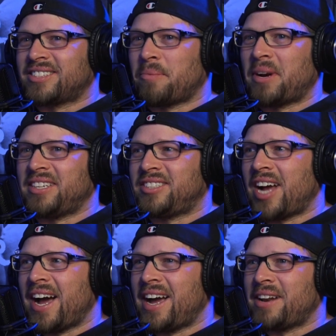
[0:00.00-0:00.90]
that somebody
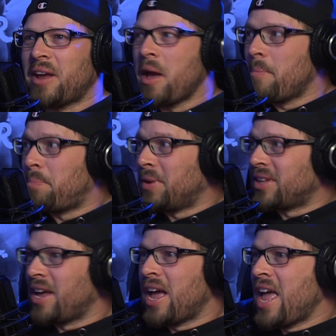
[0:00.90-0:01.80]
died, but
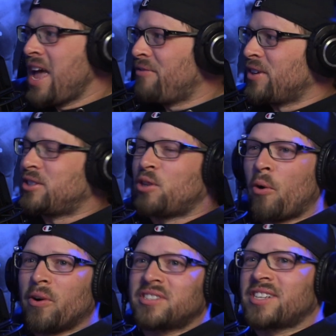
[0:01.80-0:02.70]
if a
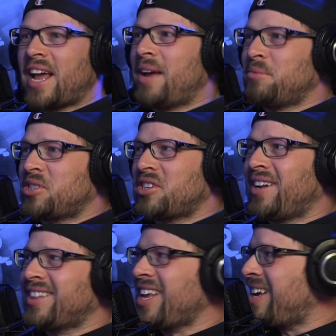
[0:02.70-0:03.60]
door slammed
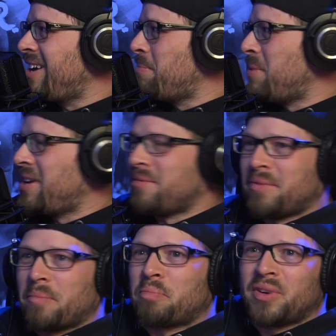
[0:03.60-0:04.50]
shut, that could have
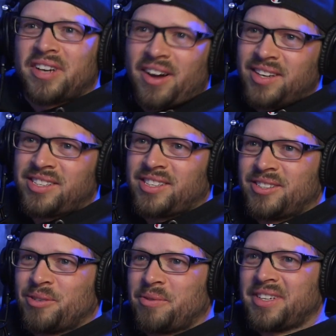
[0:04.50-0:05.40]
been
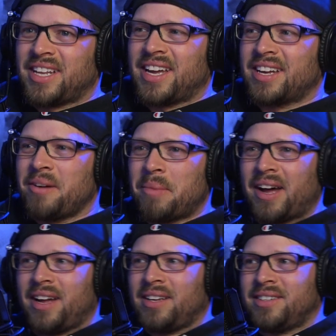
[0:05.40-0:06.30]
production doing that. Come on.